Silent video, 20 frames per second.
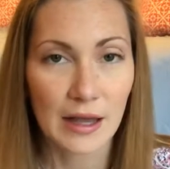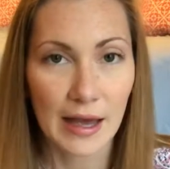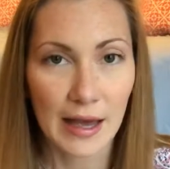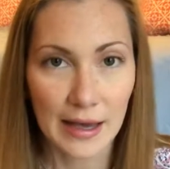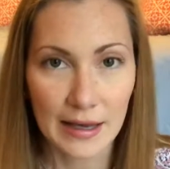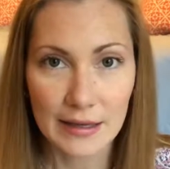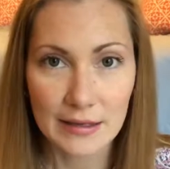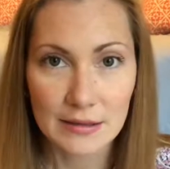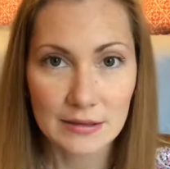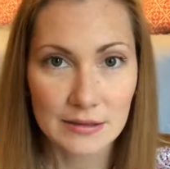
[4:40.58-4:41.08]

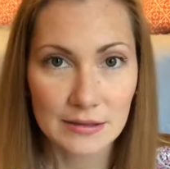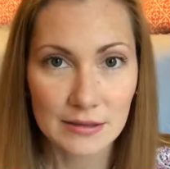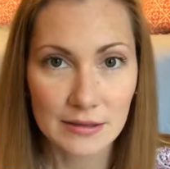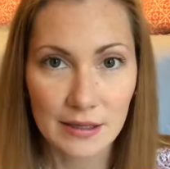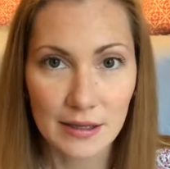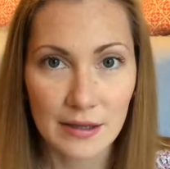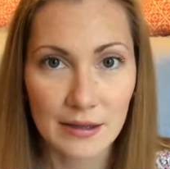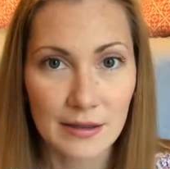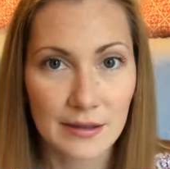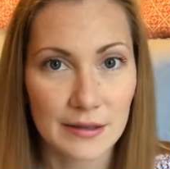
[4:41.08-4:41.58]
end
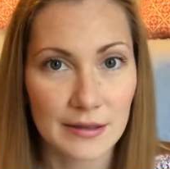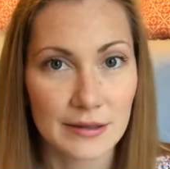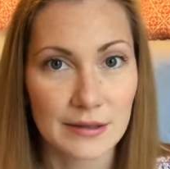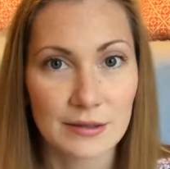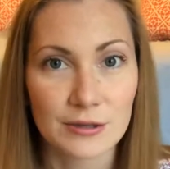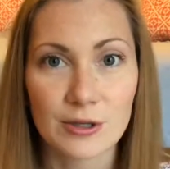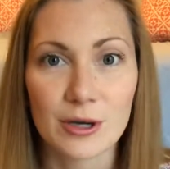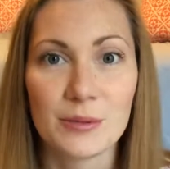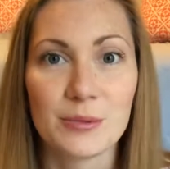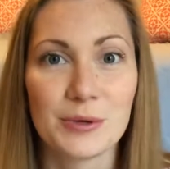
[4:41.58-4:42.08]
the
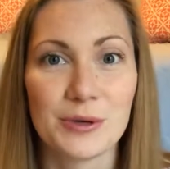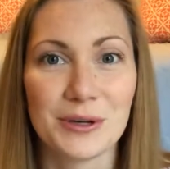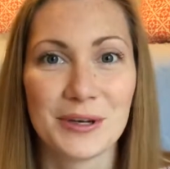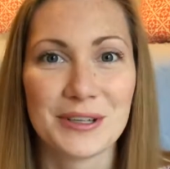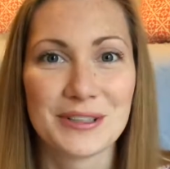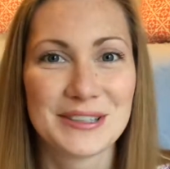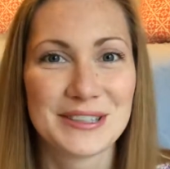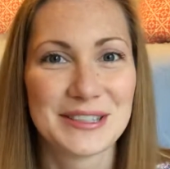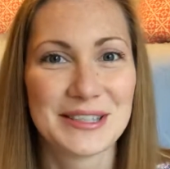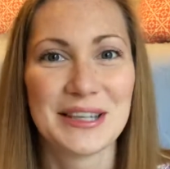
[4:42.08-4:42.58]

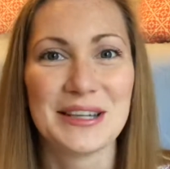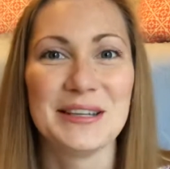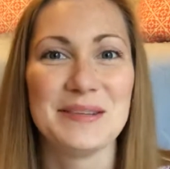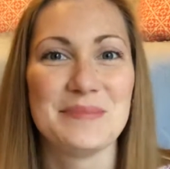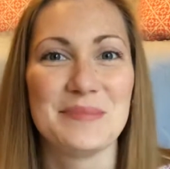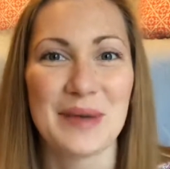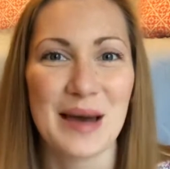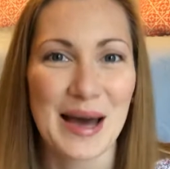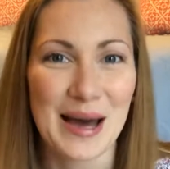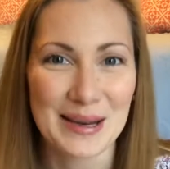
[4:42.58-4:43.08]
troubled
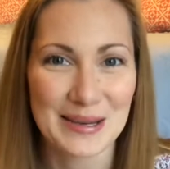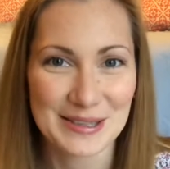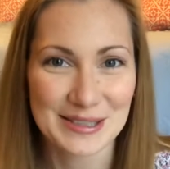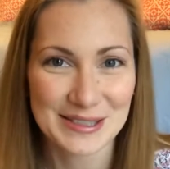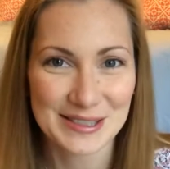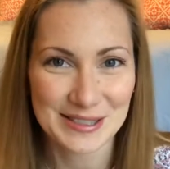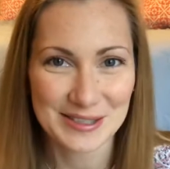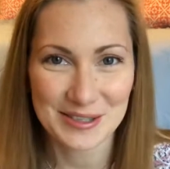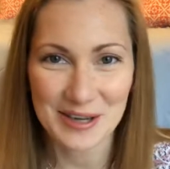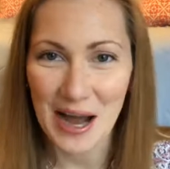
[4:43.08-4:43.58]
sleep
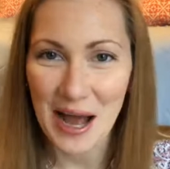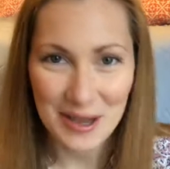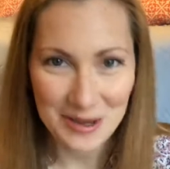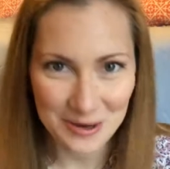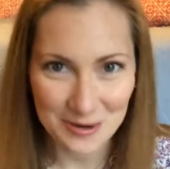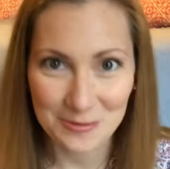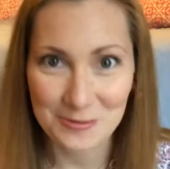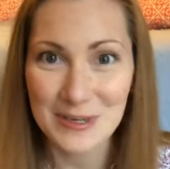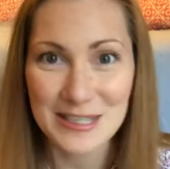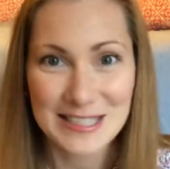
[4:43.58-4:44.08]
patterns and you're at
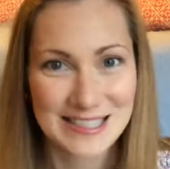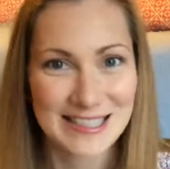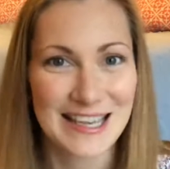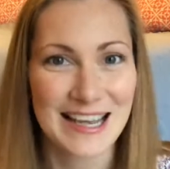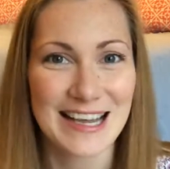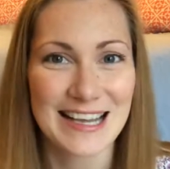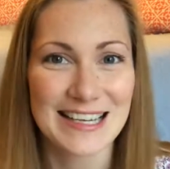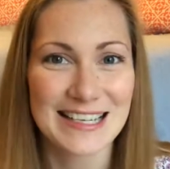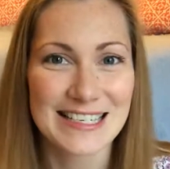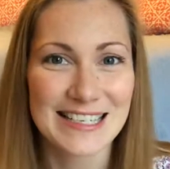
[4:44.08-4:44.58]
your wit's
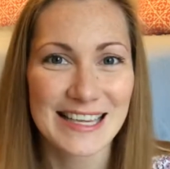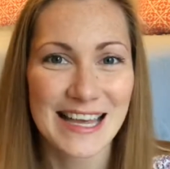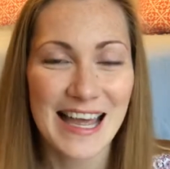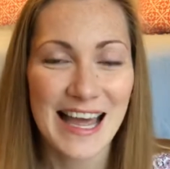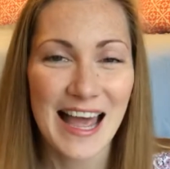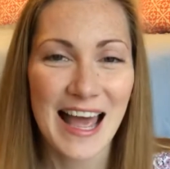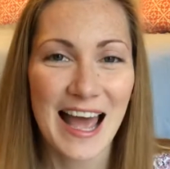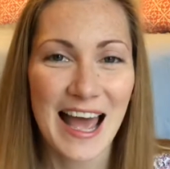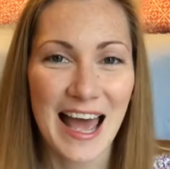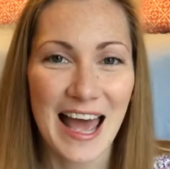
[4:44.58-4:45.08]
end
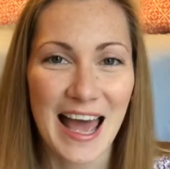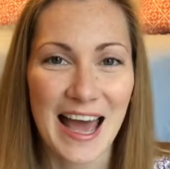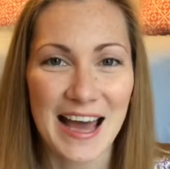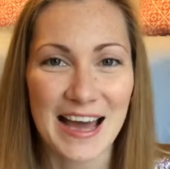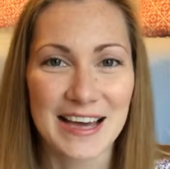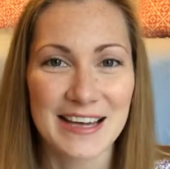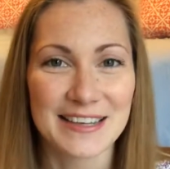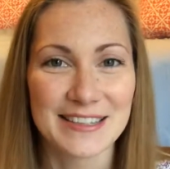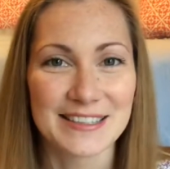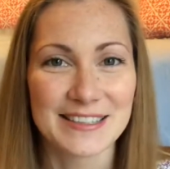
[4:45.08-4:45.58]

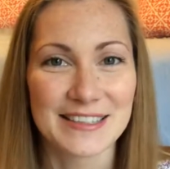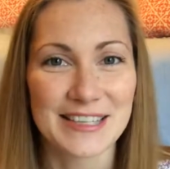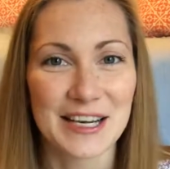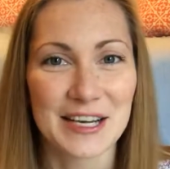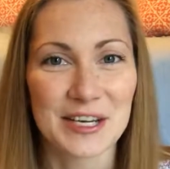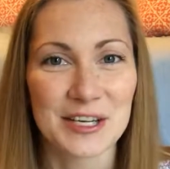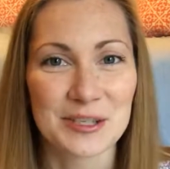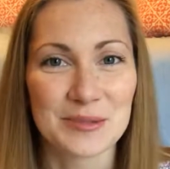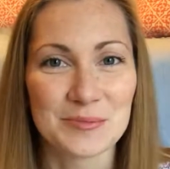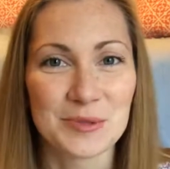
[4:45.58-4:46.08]
and
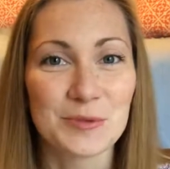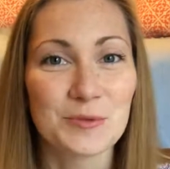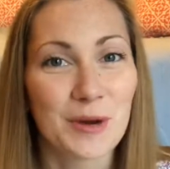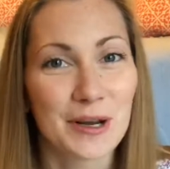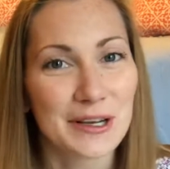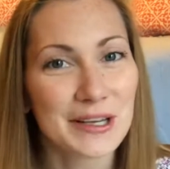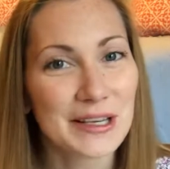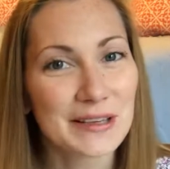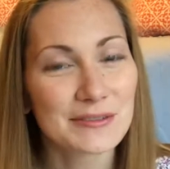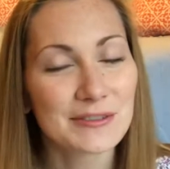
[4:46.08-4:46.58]
you
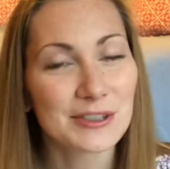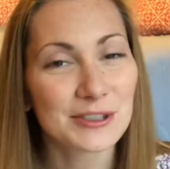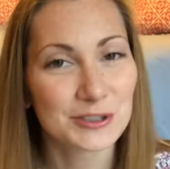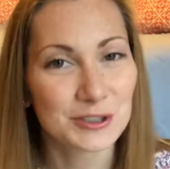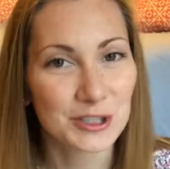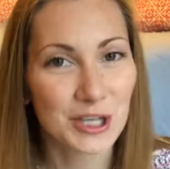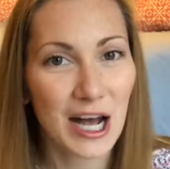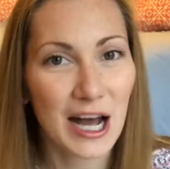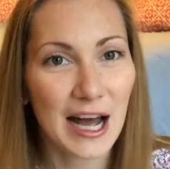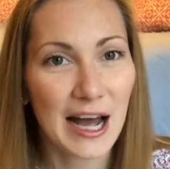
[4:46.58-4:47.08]
want to give it a
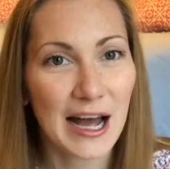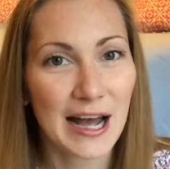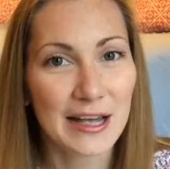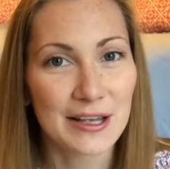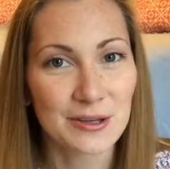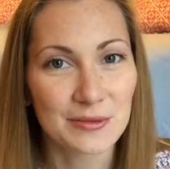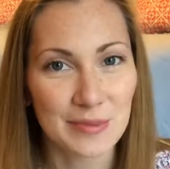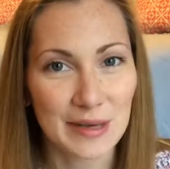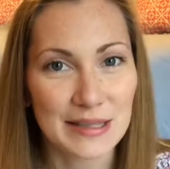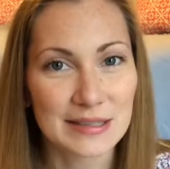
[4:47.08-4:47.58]
try,
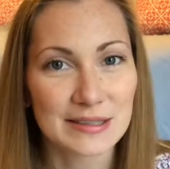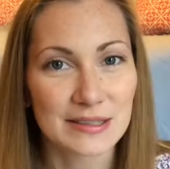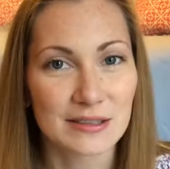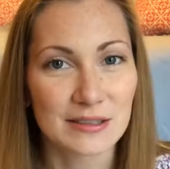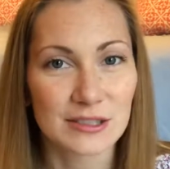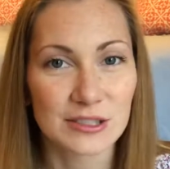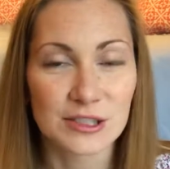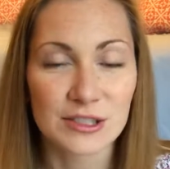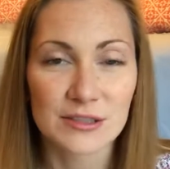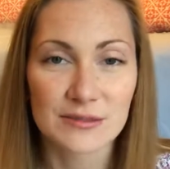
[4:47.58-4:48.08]
you
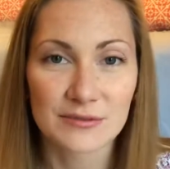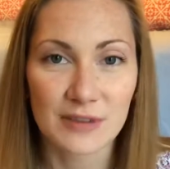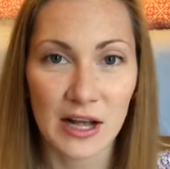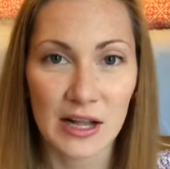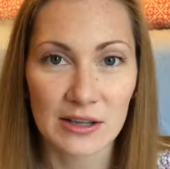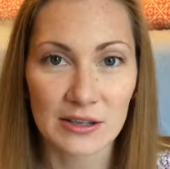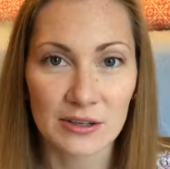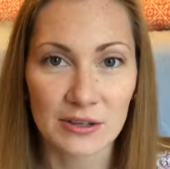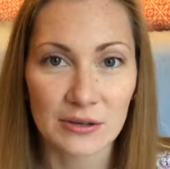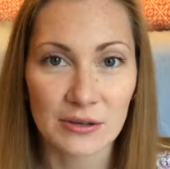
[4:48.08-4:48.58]
basically just
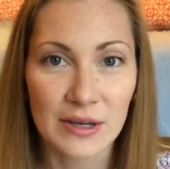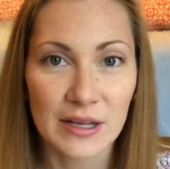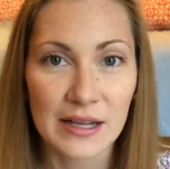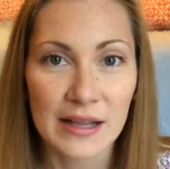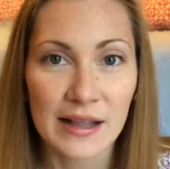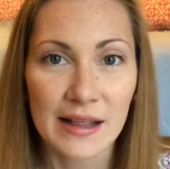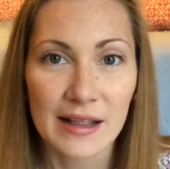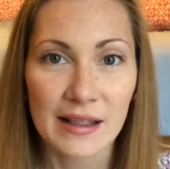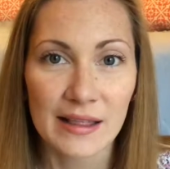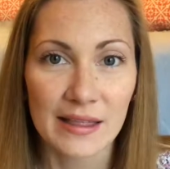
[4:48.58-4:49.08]
follow
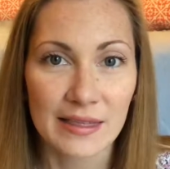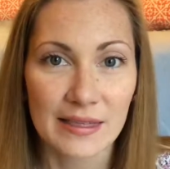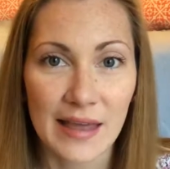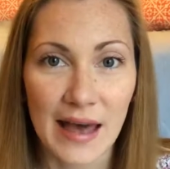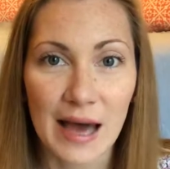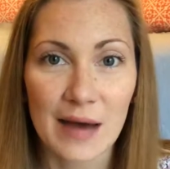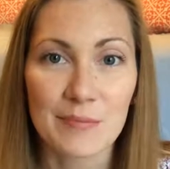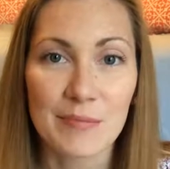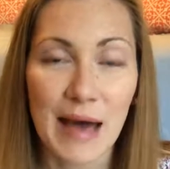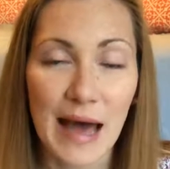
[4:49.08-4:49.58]

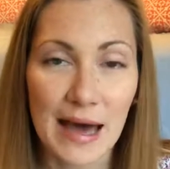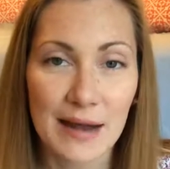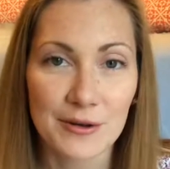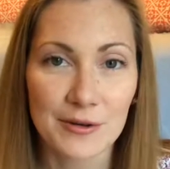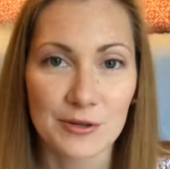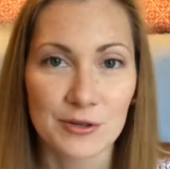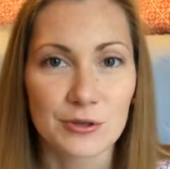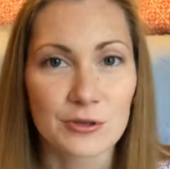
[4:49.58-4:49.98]
that pattern.